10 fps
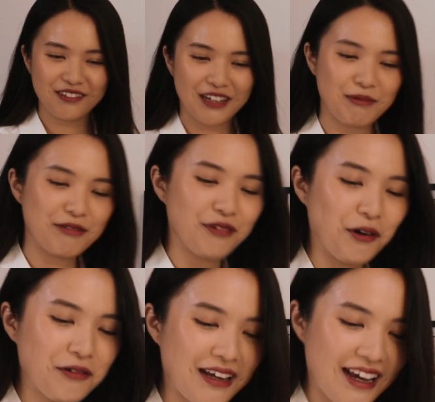have my
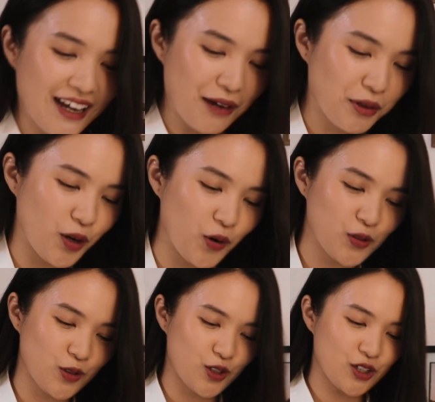phone and I'm going
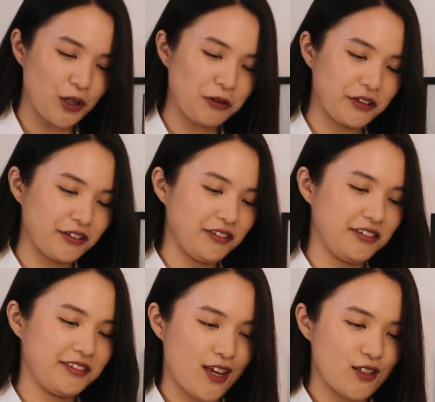to show
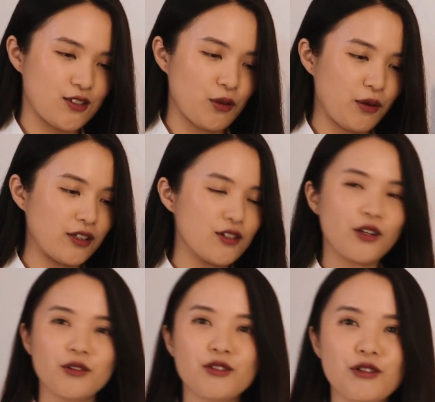you. So when you
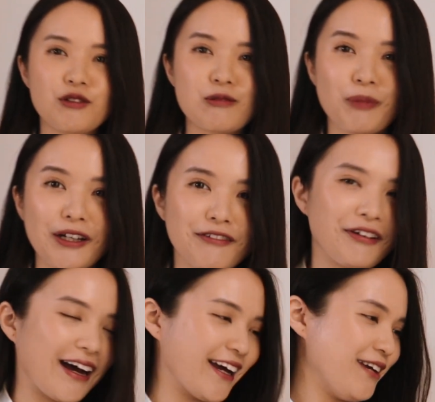go to
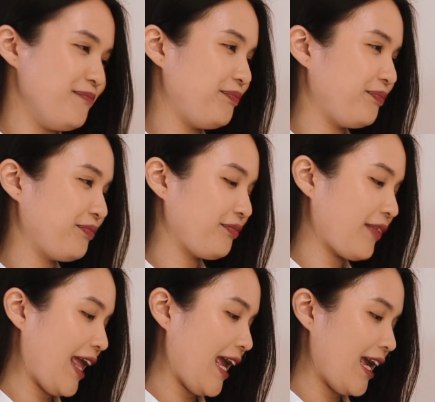Spotify,
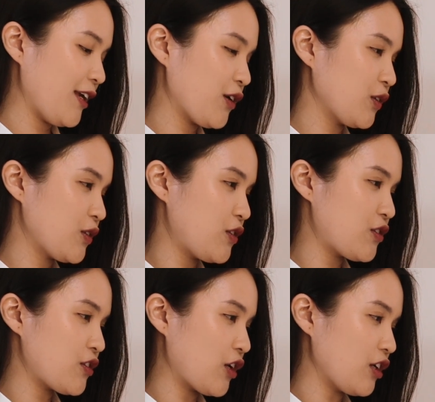you go to
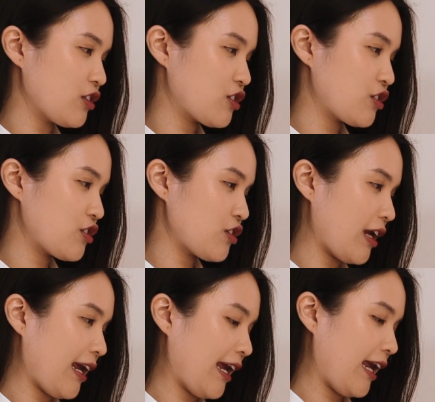search
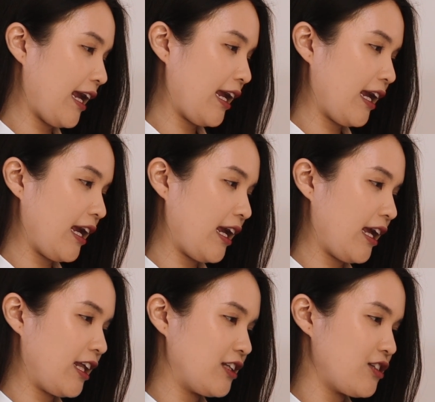
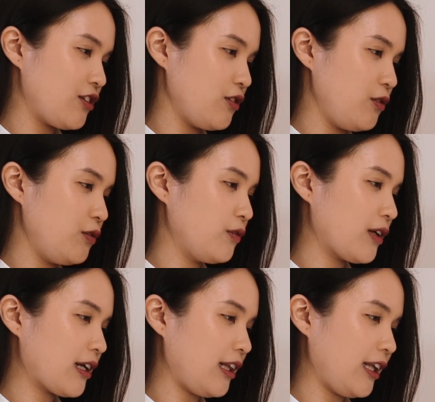and you
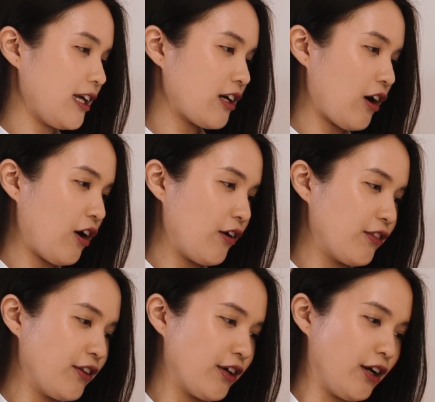click
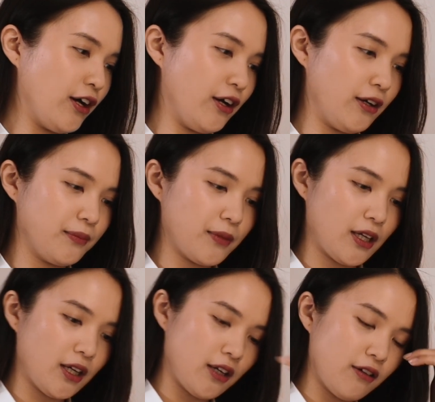on the
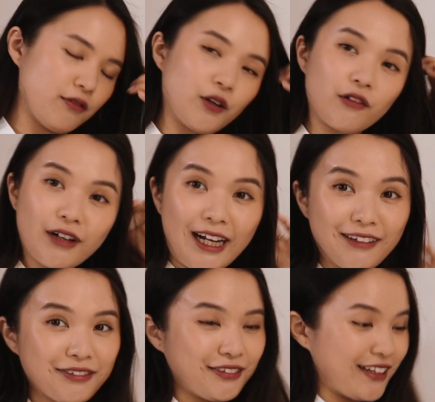
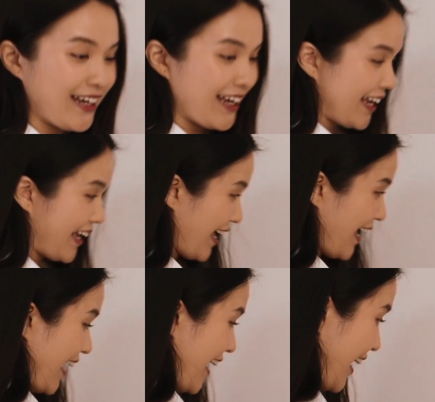photograph
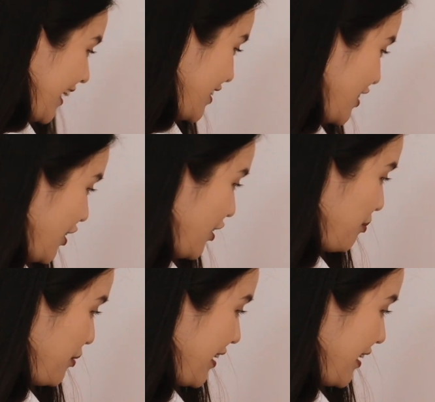and you put